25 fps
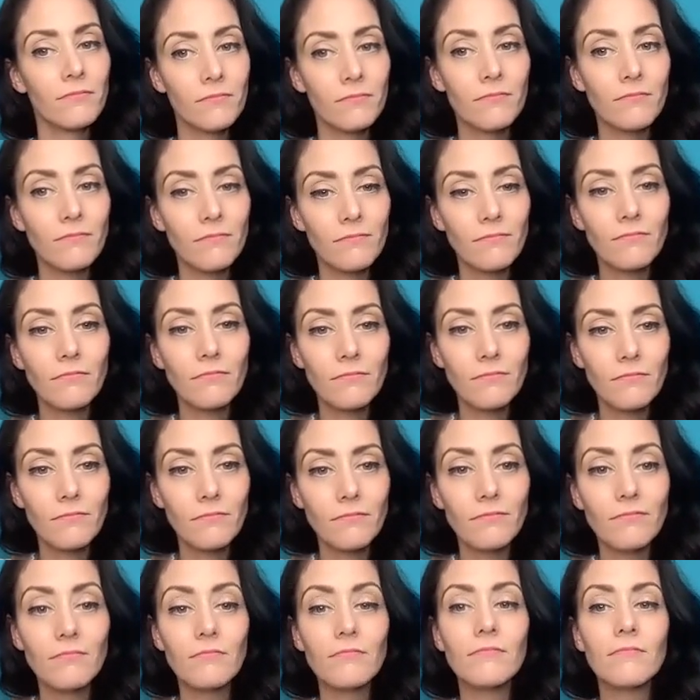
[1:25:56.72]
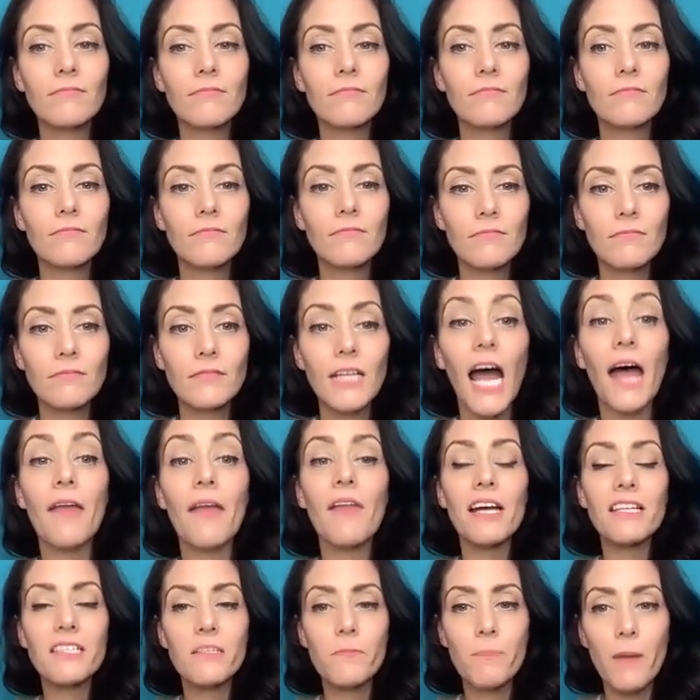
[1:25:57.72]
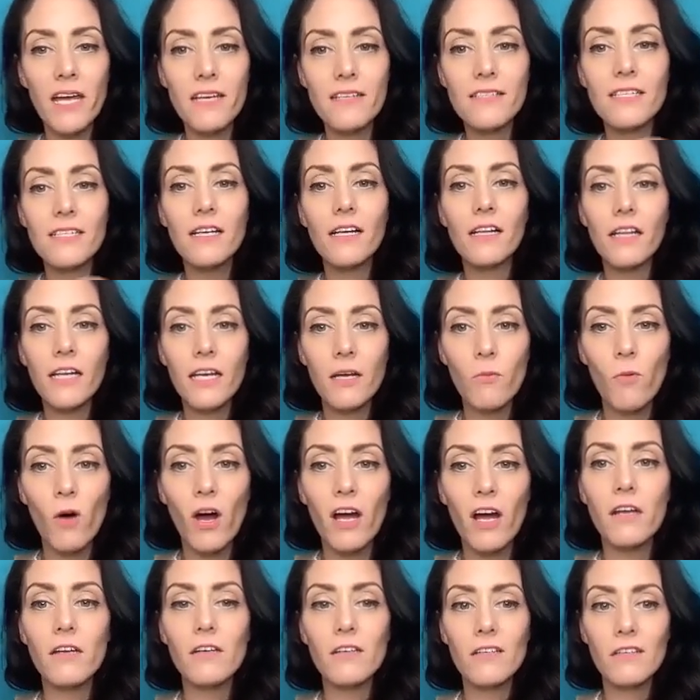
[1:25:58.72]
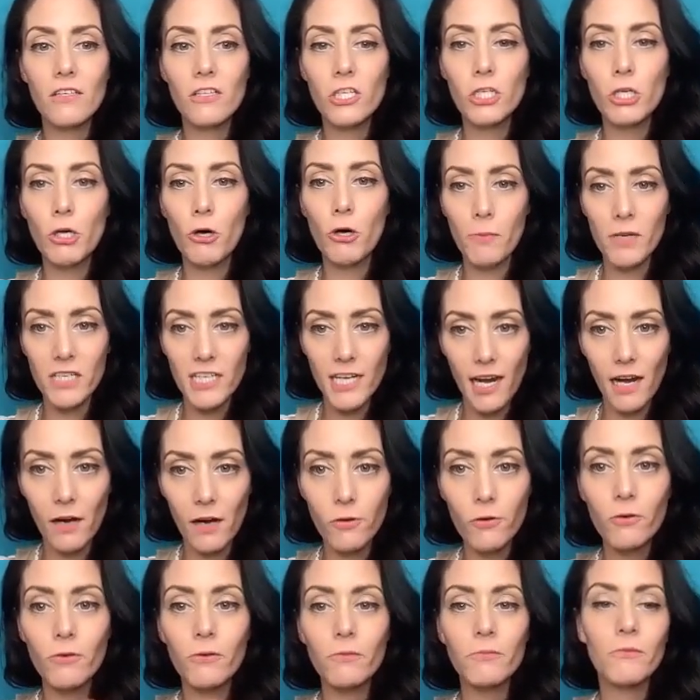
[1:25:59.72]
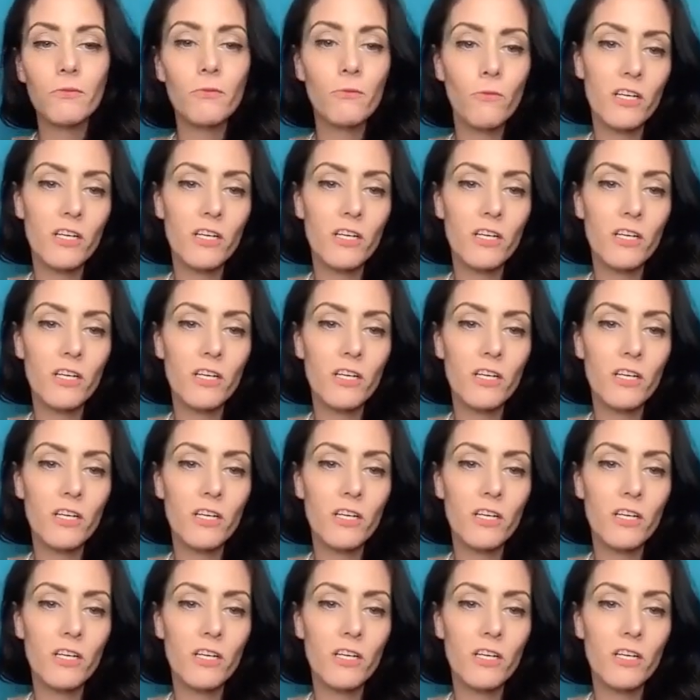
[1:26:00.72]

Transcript: "No, really." Okay. And that's basically what Ciorba de légume